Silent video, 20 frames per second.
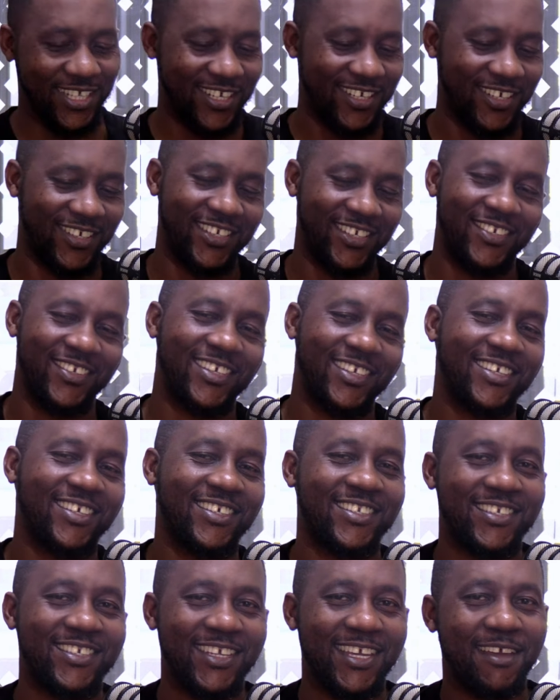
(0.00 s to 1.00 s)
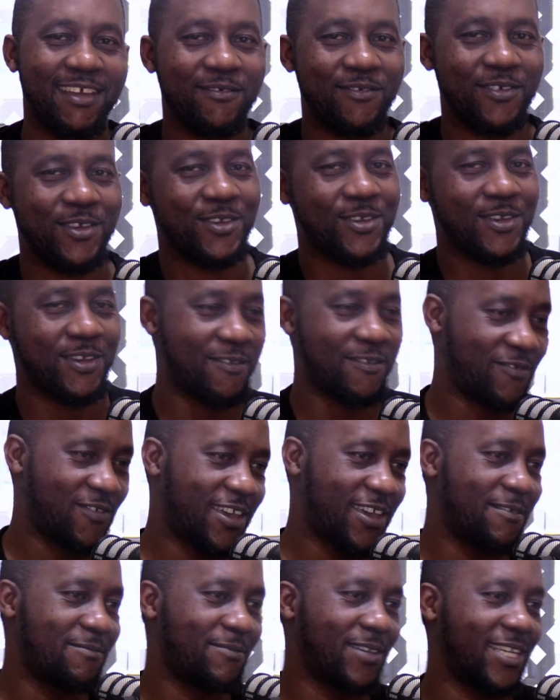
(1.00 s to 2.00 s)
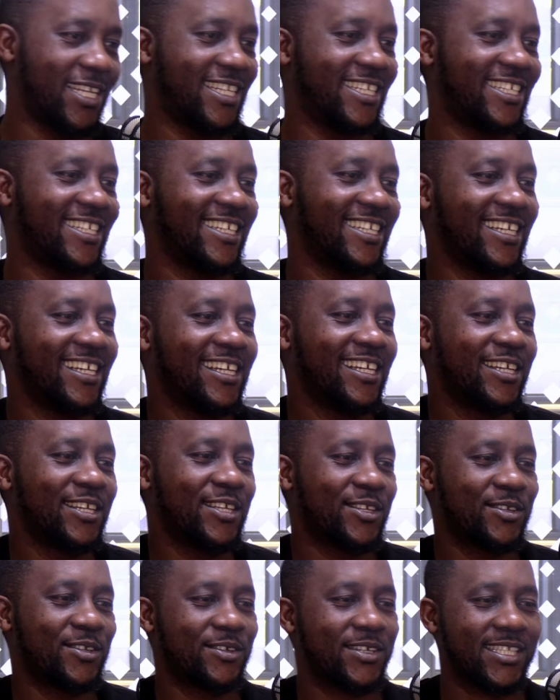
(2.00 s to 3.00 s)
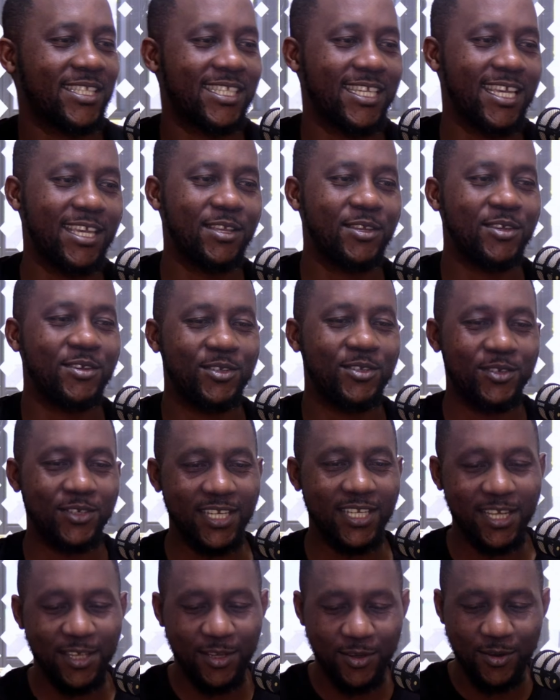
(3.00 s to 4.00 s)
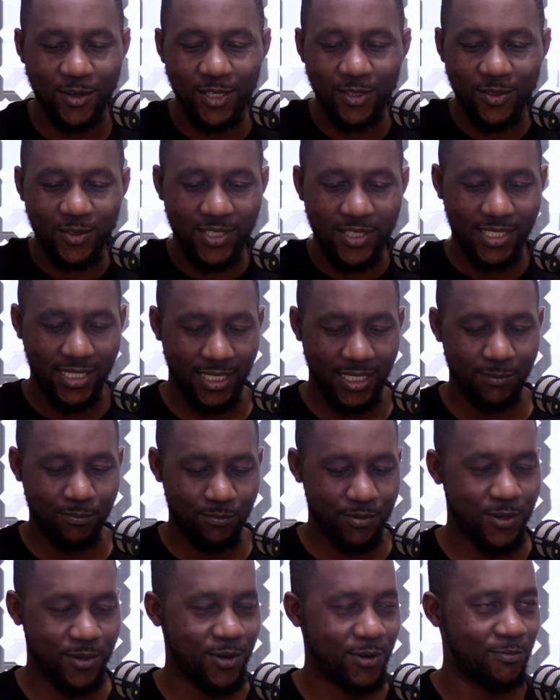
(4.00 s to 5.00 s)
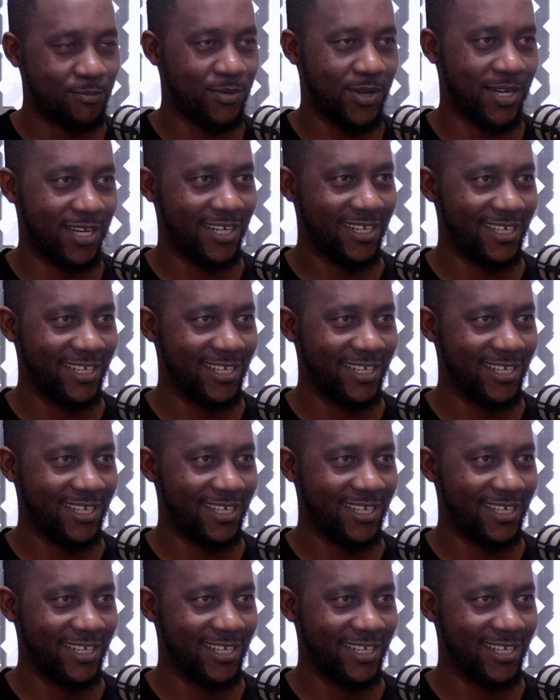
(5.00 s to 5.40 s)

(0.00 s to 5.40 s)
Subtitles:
good to have you. You're family. You were saying today you want to sit proper.